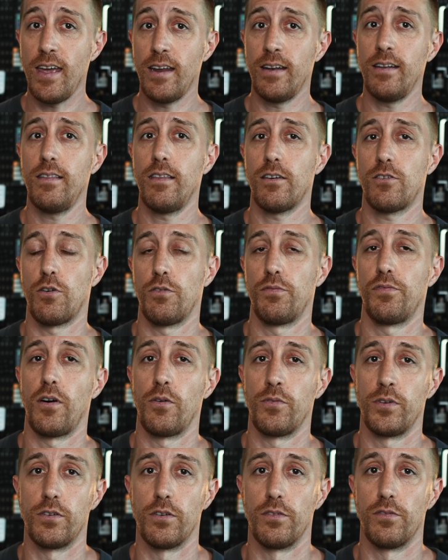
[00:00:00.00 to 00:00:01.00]
and the
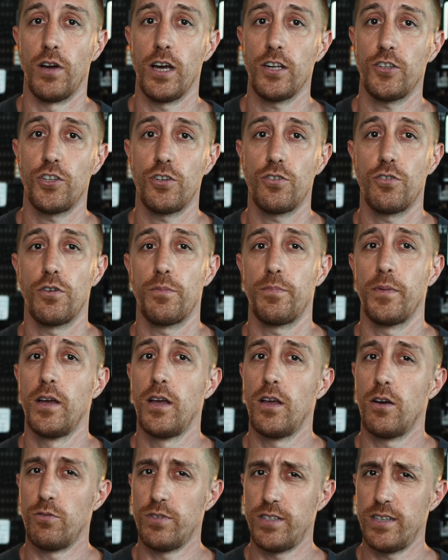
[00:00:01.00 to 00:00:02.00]
co-founder of HashiCorp,
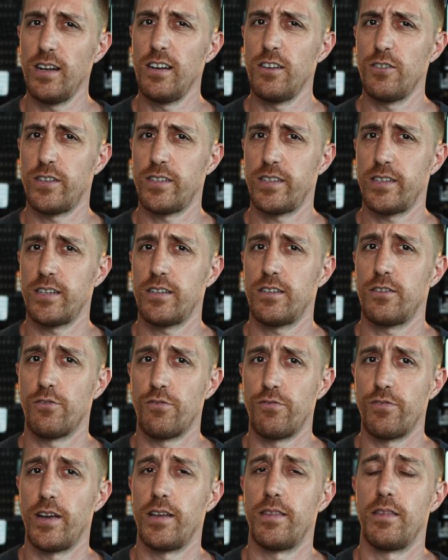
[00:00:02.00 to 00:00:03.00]
who still uses it
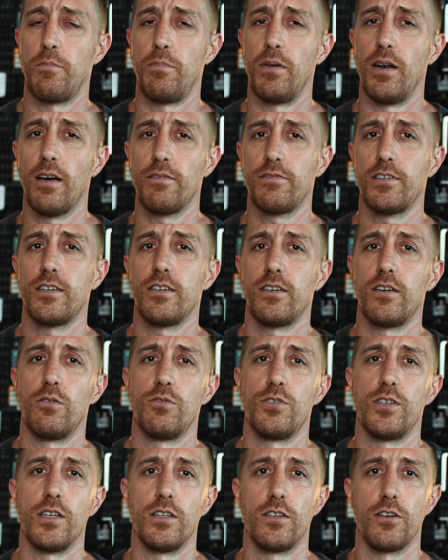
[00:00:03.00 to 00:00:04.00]
to create the beloved
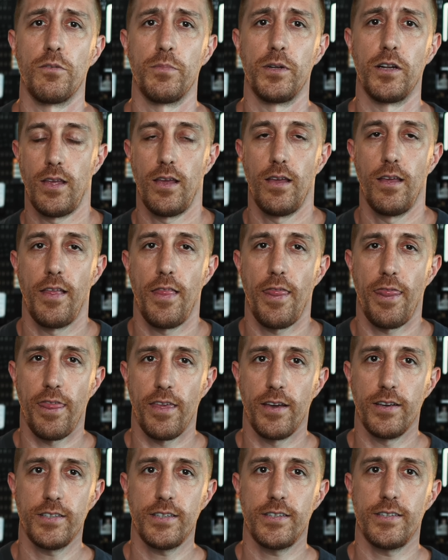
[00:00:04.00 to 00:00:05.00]
Ghostty terminal.
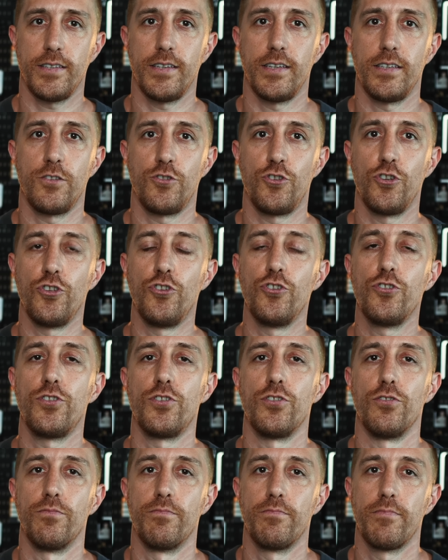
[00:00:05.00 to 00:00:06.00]
This is
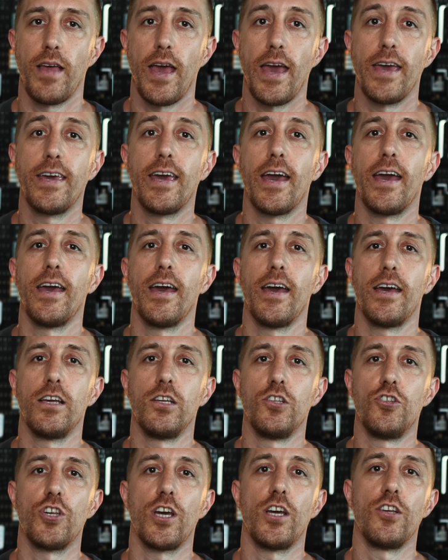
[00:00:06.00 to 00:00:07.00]
Jujutsu,
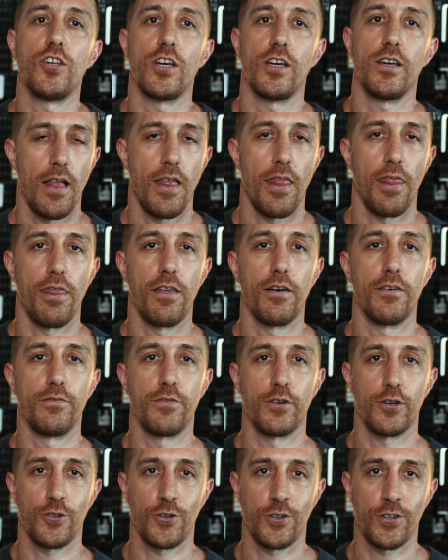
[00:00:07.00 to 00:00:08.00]
aka JJ, the
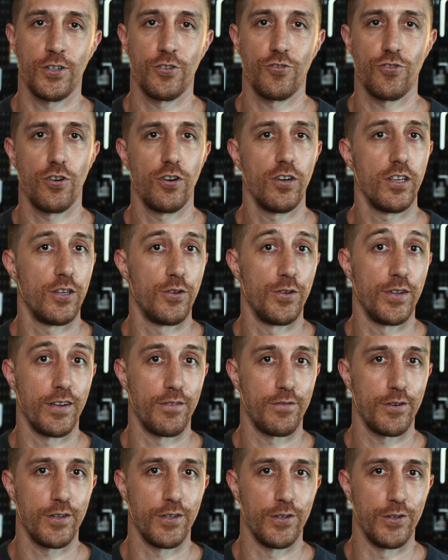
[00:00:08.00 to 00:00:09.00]
version control you
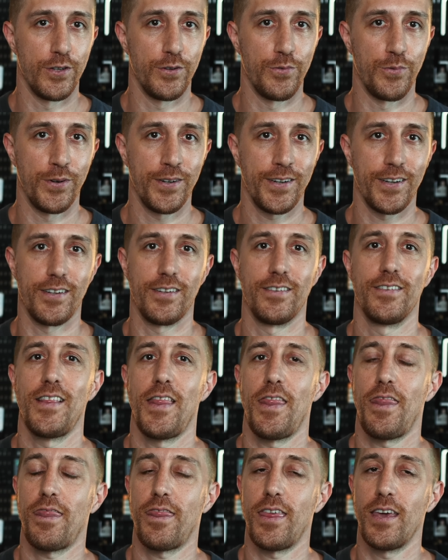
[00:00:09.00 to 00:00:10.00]
never knew you wanted.
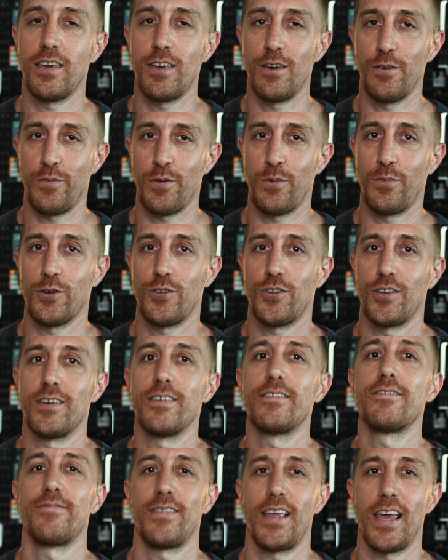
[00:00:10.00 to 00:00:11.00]
Thank you for
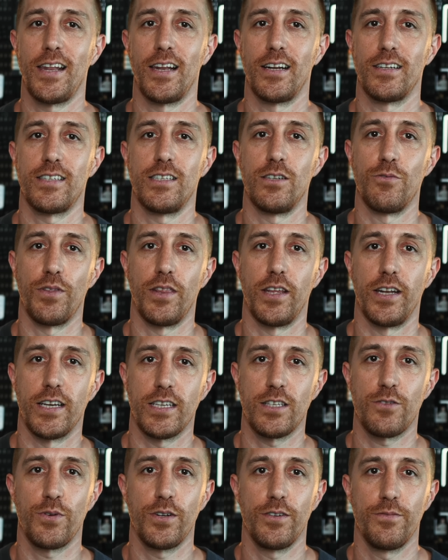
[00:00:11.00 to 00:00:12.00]
watching, and I'll see you on the
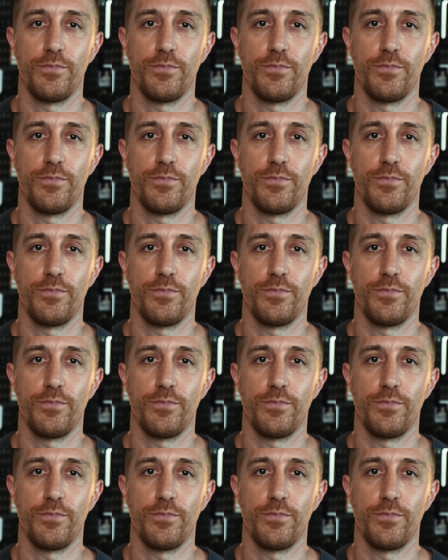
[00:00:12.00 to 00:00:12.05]
next